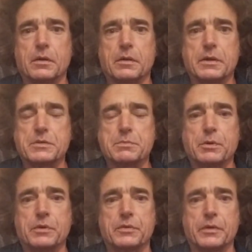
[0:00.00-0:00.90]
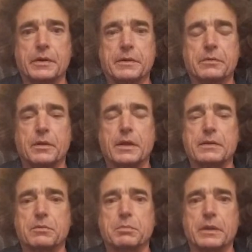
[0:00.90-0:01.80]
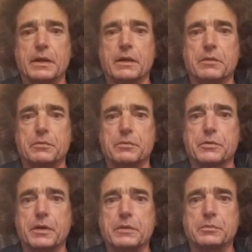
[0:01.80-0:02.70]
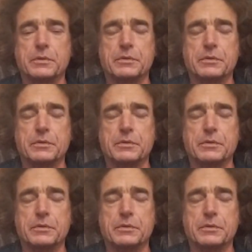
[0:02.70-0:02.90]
each mode is on. So I'd like to explain how the correct